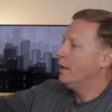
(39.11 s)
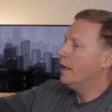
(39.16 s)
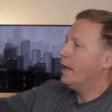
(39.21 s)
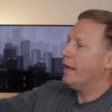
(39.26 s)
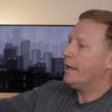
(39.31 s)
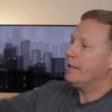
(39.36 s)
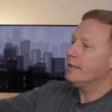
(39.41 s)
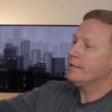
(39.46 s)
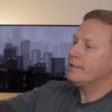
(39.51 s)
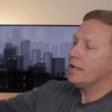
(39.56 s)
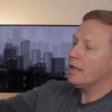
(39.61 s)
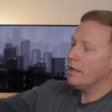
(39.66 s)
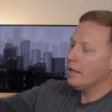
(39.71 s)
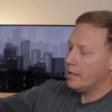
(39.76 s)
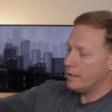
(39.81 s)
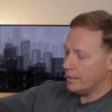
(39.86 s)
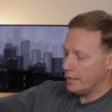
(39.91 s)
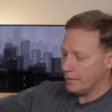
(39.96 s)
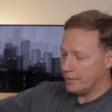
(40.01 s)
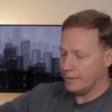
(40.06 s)
I can tell
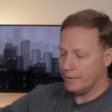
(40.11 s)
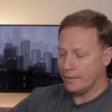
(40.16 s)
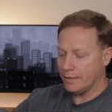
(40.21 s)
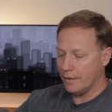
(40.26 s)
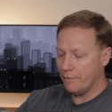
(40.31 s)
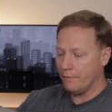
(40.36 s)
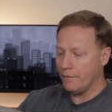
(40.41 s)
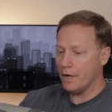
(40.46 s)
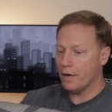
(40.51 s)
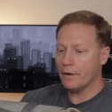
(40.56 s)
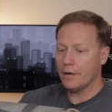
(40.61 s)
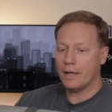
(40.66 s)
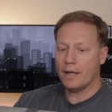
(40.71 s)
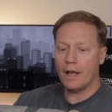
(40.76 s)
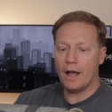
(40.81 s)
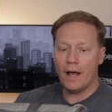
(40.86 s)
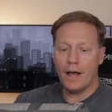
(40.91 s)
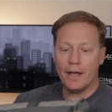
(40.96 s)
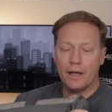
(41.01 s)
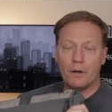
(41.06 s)
that this is a very
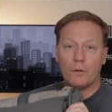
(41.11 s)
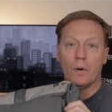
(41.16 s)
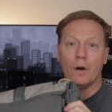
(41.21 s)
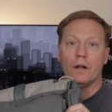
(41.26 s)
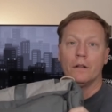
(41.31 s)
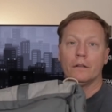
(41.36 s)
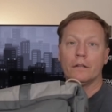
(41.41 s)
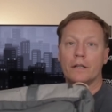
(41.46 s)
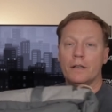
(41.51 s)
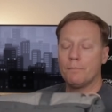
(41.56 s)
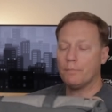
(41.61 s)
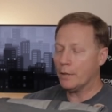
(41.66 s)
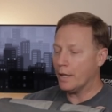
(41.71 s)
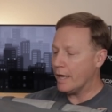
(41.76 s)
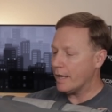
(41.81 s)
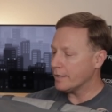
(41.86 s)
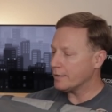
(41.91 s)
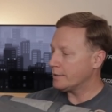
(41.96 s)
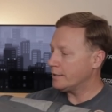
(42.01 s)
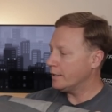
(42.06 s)
high quality
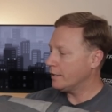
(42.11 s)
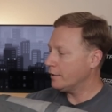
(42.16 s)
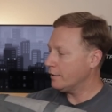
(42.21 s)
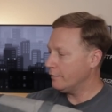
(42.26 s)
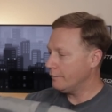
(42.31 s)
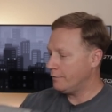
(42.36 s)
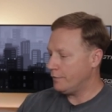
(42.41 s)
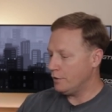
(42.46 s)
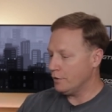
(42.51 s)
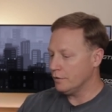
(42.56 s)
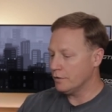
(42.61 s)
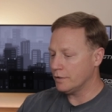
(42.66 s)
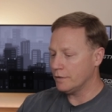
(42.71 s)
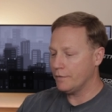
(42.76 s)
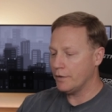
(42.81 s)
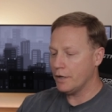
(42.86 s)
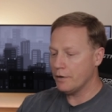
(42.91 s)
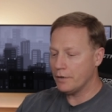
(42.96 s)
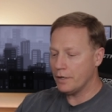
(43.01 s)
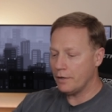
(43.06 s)
plastic. It feels
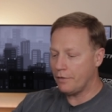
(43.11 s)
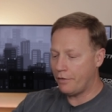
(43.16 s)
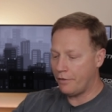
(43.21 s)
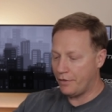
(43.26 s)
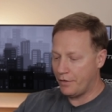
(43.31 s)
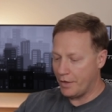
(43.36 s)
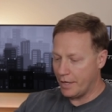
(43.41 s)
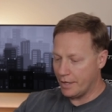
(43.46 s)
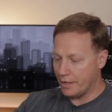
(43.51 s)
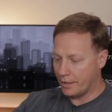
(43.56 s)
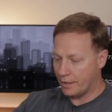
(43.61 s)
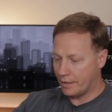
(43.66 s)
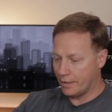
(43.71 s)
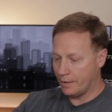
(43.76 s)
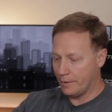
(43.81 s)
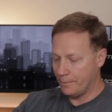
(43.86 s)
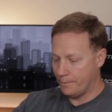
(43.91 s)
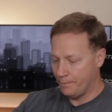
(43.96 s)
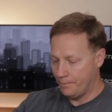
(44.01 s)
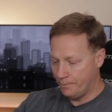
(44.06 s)
very thick,
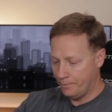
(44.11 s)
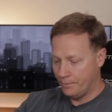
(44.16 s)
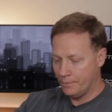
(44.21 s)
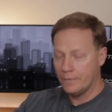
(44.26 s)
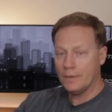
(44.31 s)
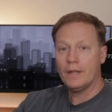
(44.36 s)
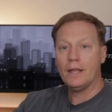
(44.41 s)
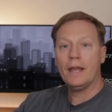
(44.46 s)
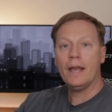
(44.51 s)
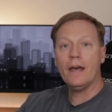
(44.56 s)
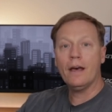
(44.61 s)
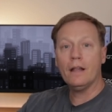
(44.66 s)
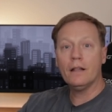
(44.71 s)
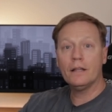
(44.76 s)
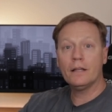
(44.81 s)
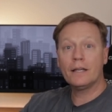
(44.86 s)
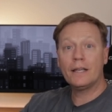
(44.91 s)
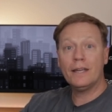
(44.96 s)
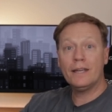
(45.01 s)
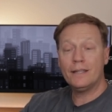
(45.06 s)

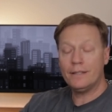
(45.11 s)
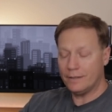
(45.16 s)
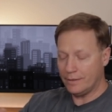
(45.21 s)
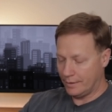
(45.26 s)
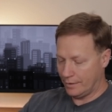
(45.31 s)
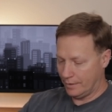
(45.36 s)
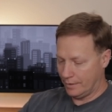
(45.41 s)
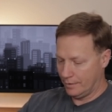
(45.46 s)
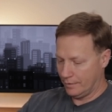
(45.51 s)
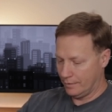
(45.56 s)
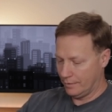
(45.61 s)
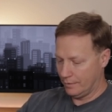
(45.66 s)
elegant.